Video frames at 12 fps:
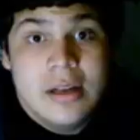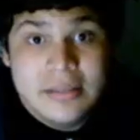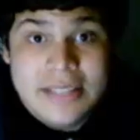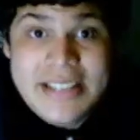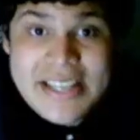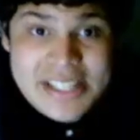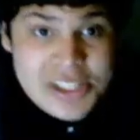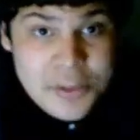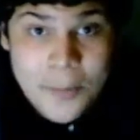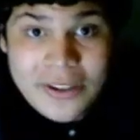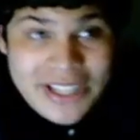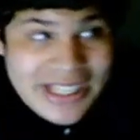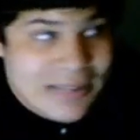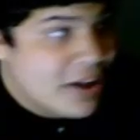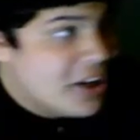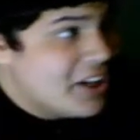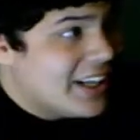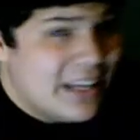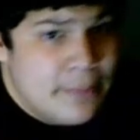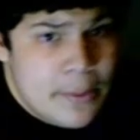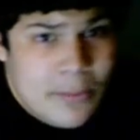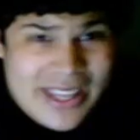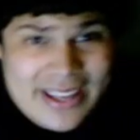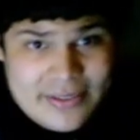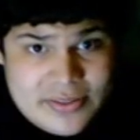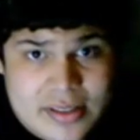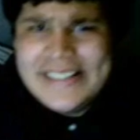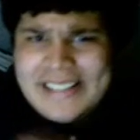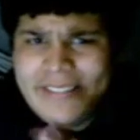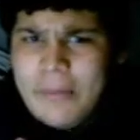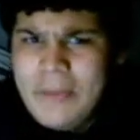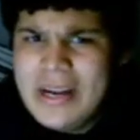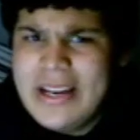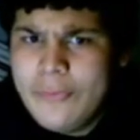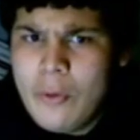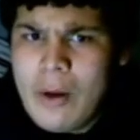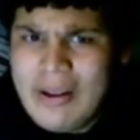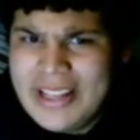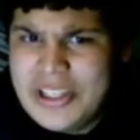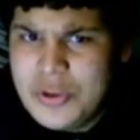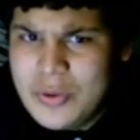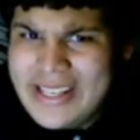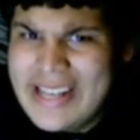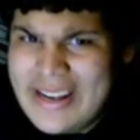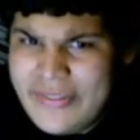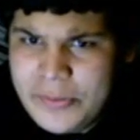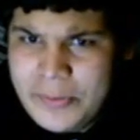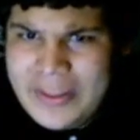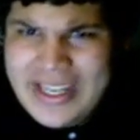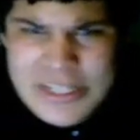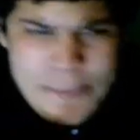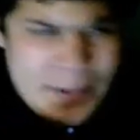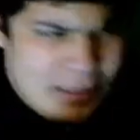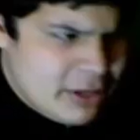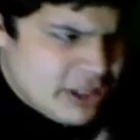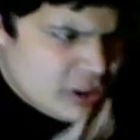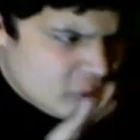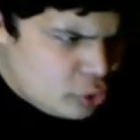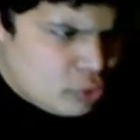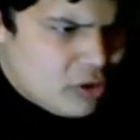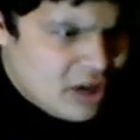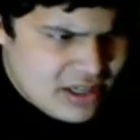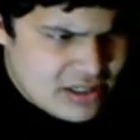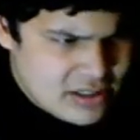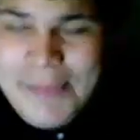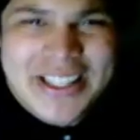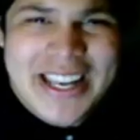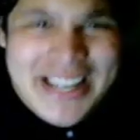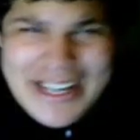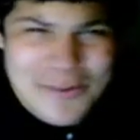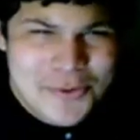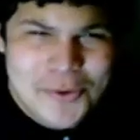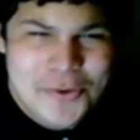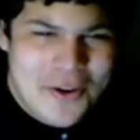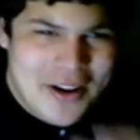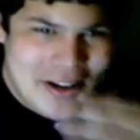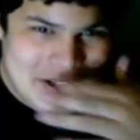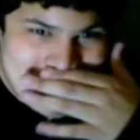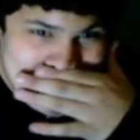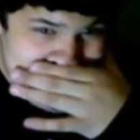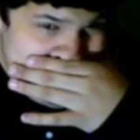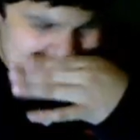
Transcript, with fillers: Denise, it's your birthday, and I'm not good at getting people gifts. And I save up money for a while to get you a gift, but then I spend the money on drugs. I'm just kidding, I don't do drugs.